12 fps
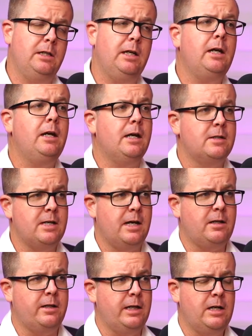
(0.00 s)
Yeah,
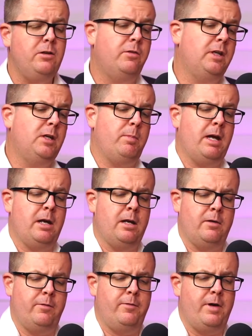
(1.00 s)
exactly. And you think about
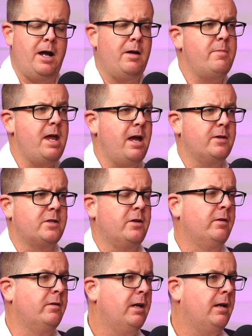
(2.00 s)
a farmhouse
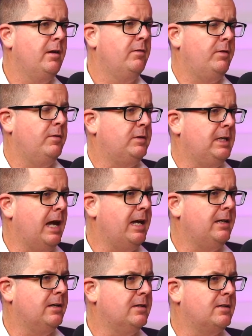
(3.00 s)
on 50
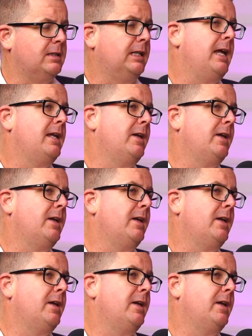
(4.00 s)
acres, the land or